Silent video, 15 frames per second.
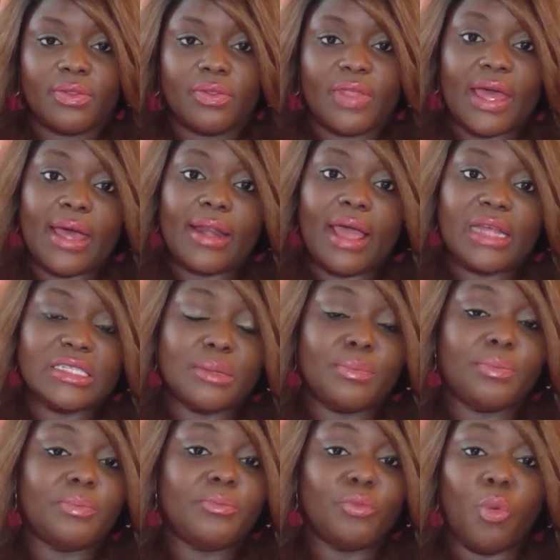that as a
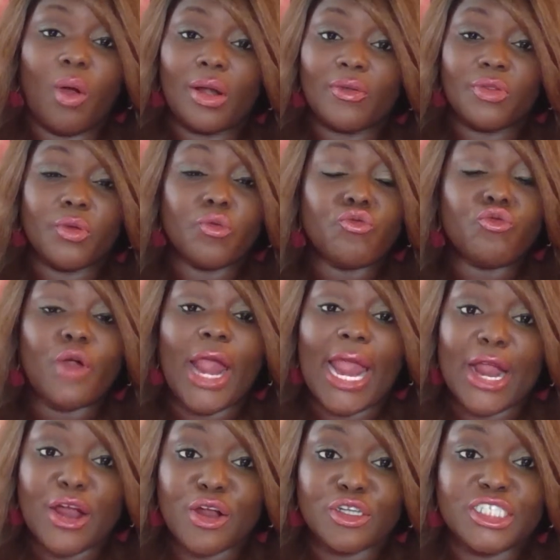one of the
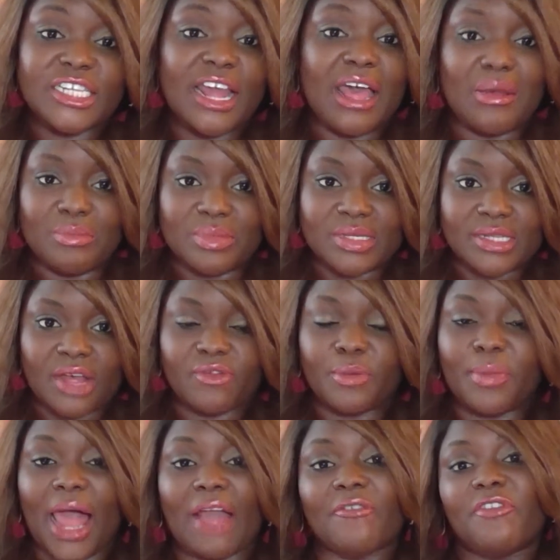rare gems of a
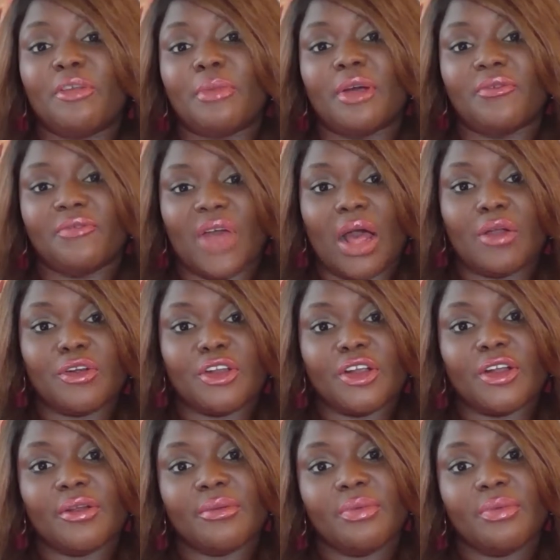black female founder